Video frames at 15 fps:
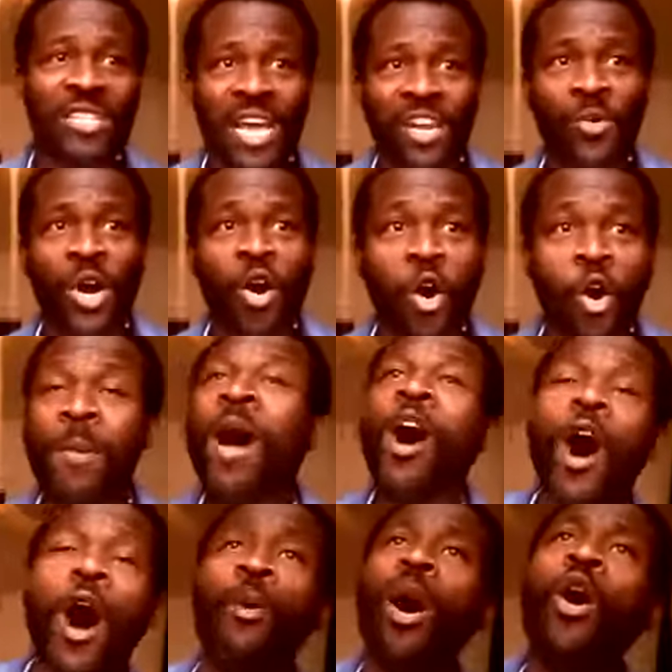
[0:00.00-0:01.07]
is not our home.
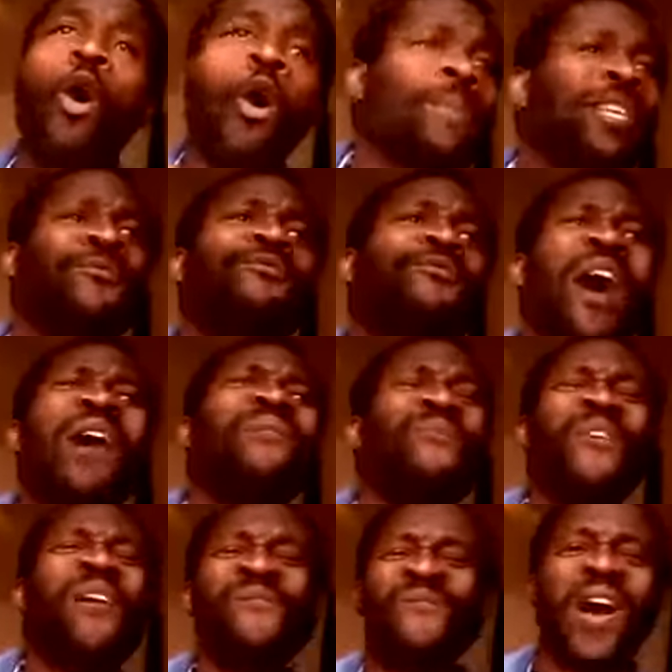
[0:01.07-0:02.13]
Our home is far,
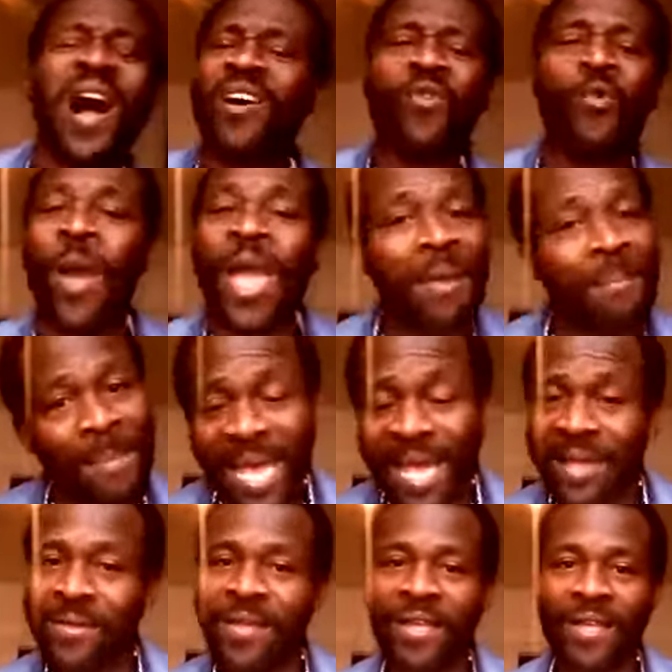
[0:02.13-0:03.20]
far, far away,
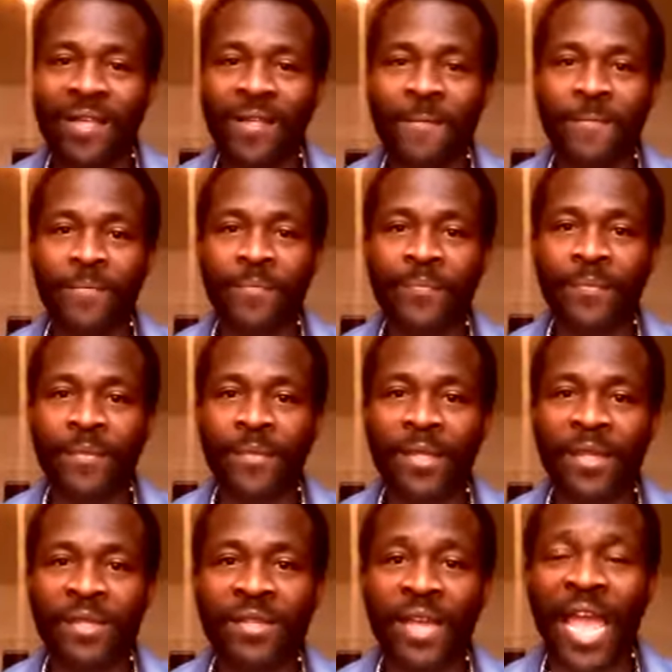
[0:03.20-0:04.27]
man.
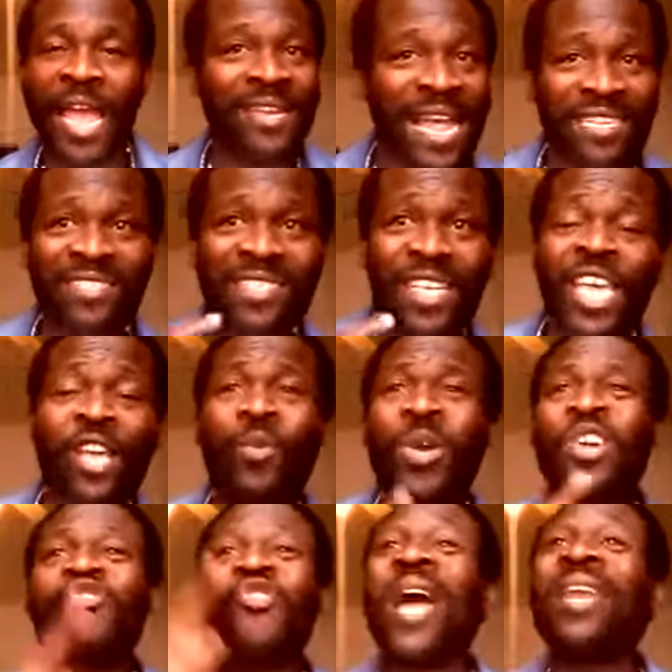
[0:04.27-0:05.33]
And that's the key.
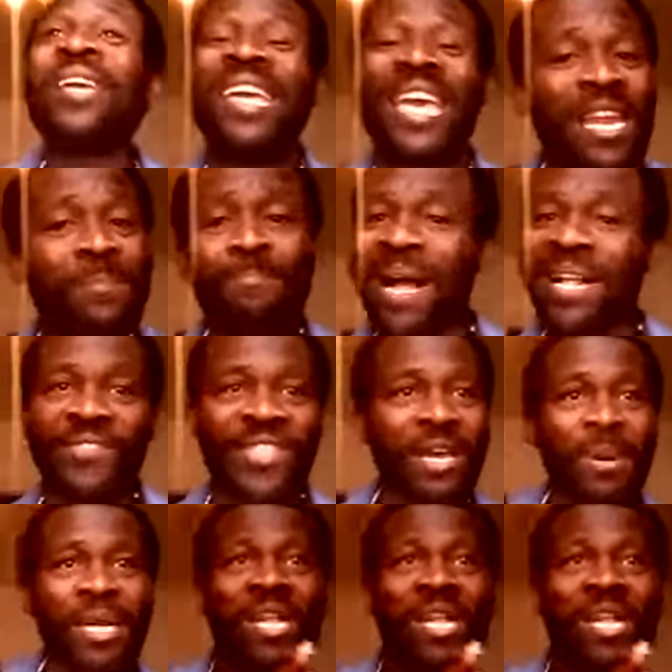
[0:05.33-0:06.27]
We are trying to get back there,